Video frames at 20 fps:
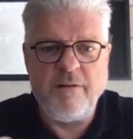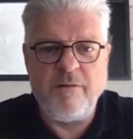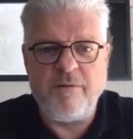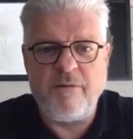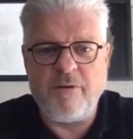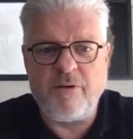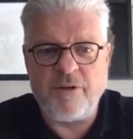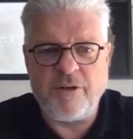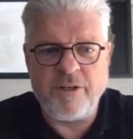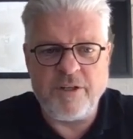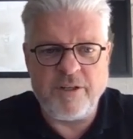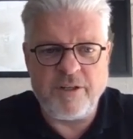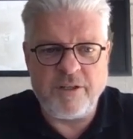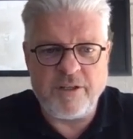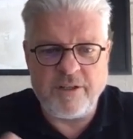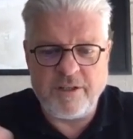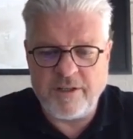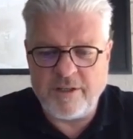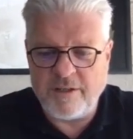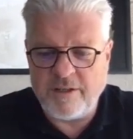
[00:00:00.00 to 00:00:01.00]
for
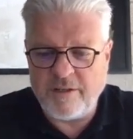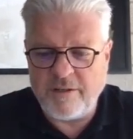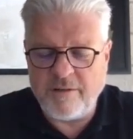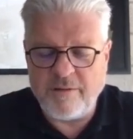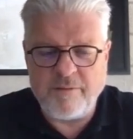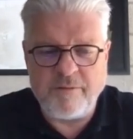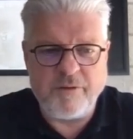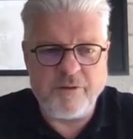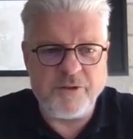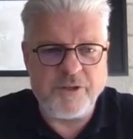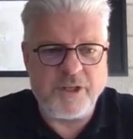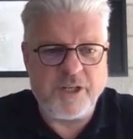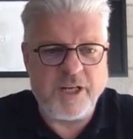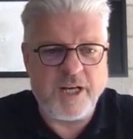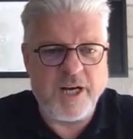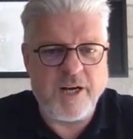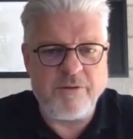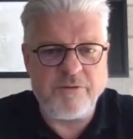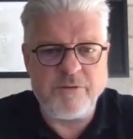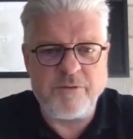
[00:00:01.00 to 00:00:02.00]
the
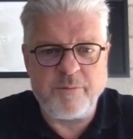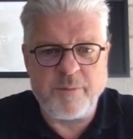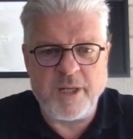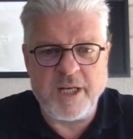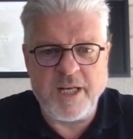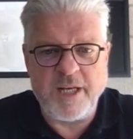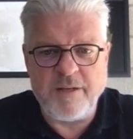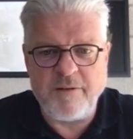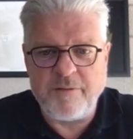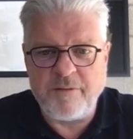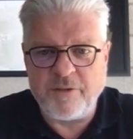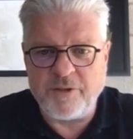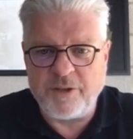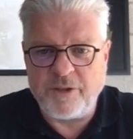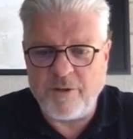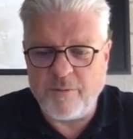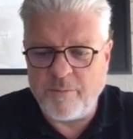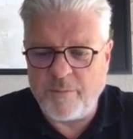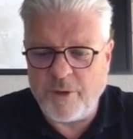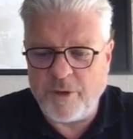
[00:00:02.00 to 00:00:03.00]
ground plane for the
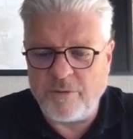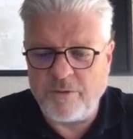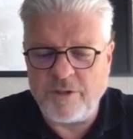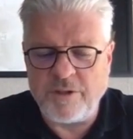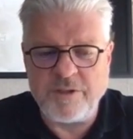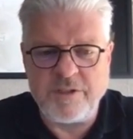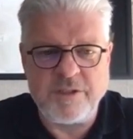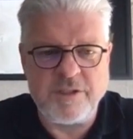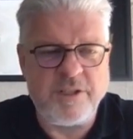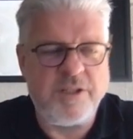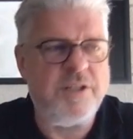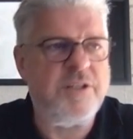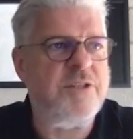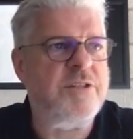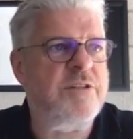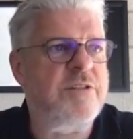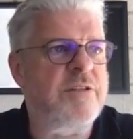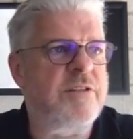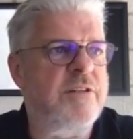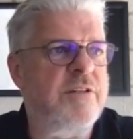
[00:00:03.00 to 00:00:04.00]
component
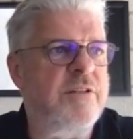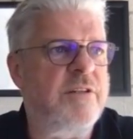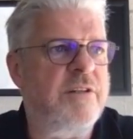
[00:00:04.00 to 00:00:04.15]
is